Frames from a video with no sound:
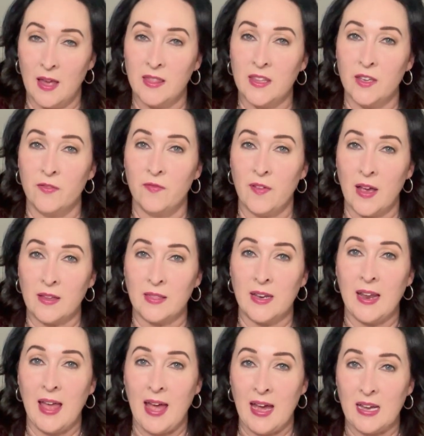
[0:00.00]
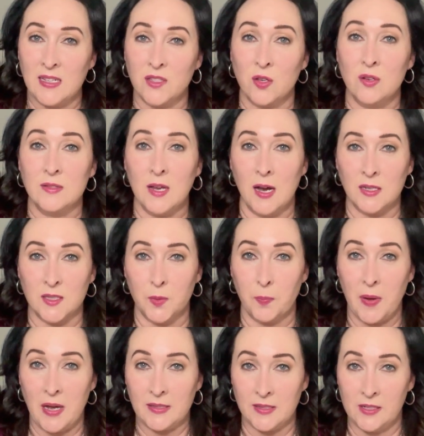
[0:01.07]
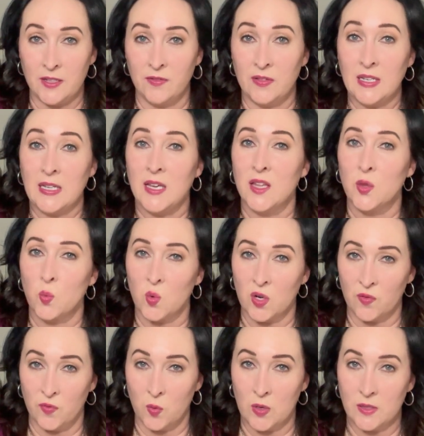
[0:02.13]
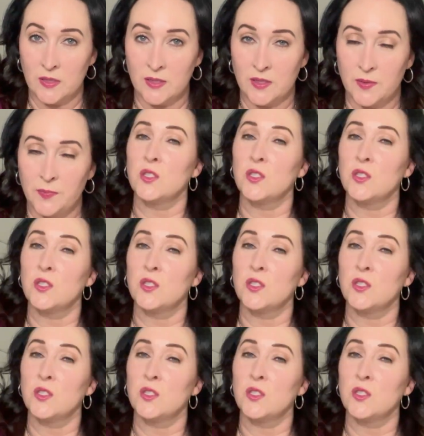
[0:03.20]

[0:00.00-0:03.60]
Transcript: and the effect that it has on toxic positivity in the workforce.